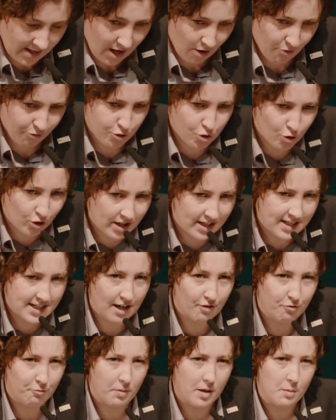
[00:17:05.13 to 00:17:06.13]
If you can
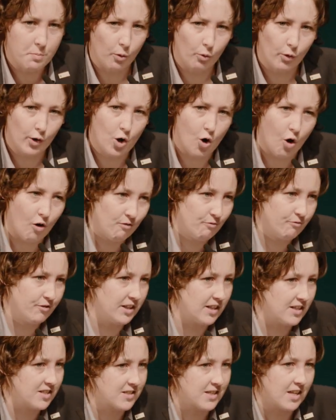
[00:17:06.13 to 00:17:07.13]
give people the
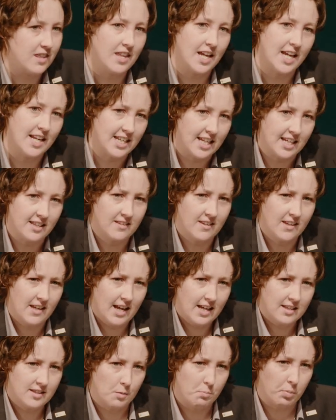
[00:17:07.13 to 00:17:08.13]
confidence that they need
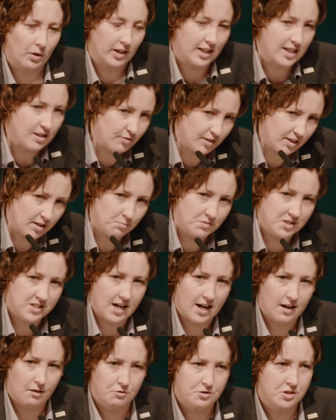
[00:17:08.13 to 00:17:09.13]
to believe in
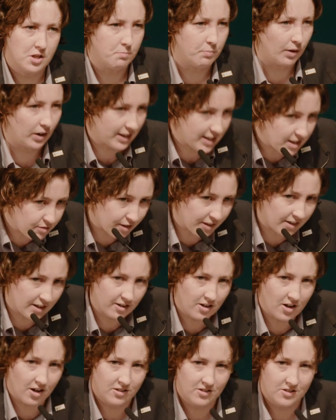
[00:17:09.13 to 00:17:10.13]
themselves, to believe in their
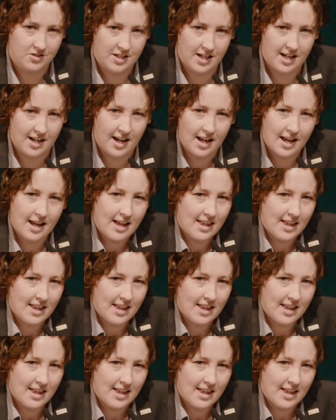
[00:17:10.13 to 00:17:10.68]
country,